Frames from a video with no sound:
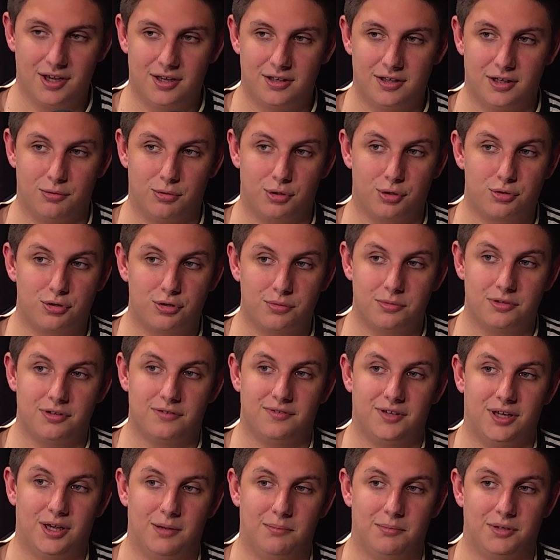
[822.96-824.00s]
the recruitment
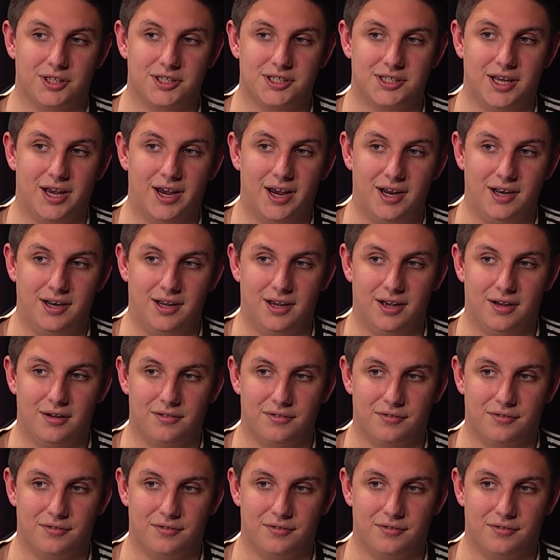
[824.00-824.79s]
of Dan McStay. Now,